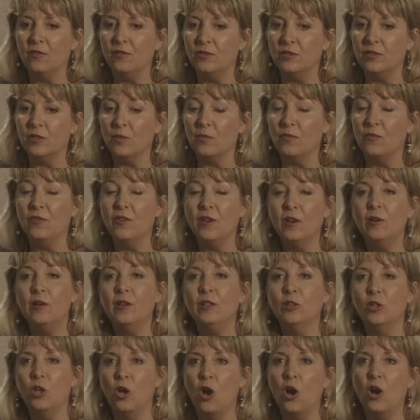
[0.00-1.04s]
some
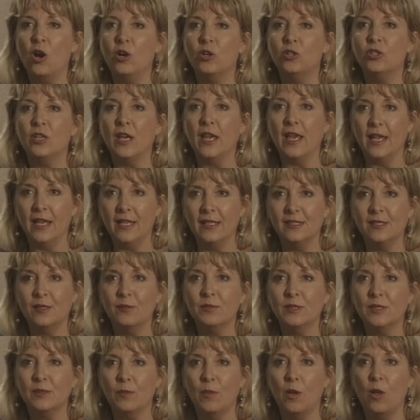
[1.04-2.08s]
very large and
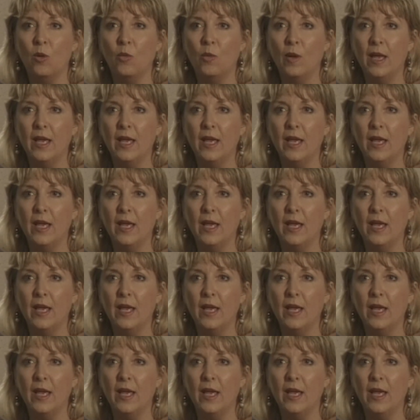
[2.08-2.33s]
some small